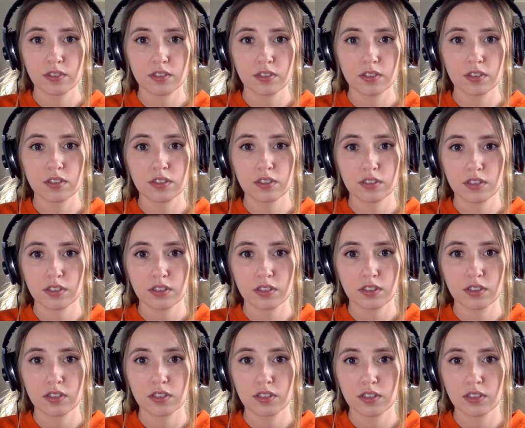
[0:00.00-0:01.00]

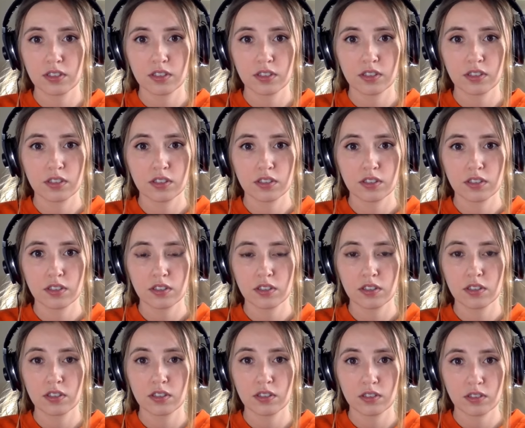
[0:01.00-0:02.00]

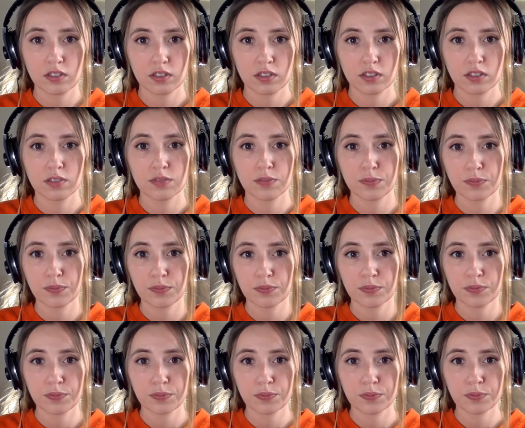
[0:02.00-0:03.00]

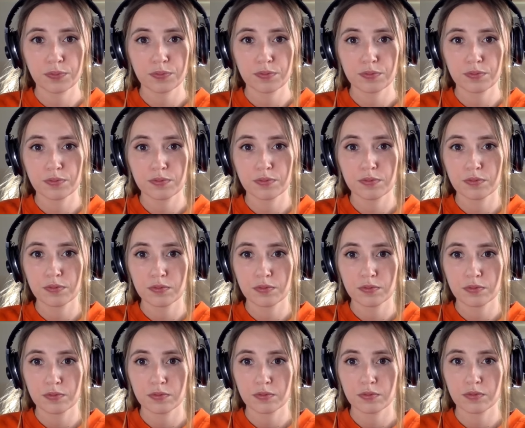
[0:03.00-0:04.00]

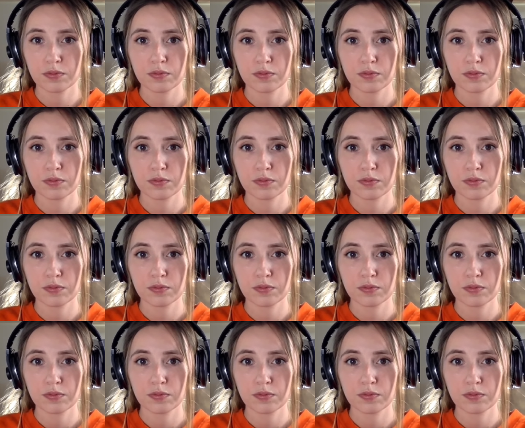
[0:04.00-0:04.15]
This person isn't speaking.